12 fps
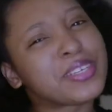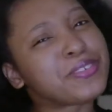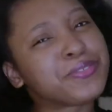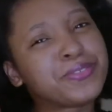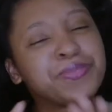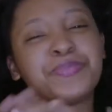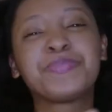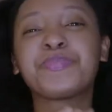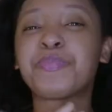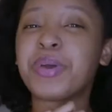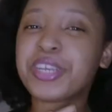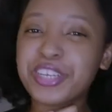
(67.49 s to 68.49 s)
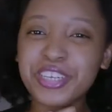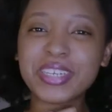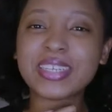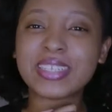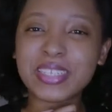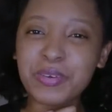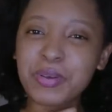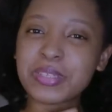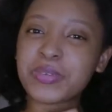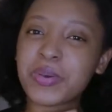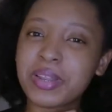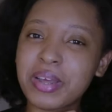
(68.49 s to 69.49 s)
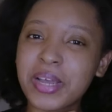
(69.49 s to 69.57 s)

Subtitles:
to, but you're gonna see what's going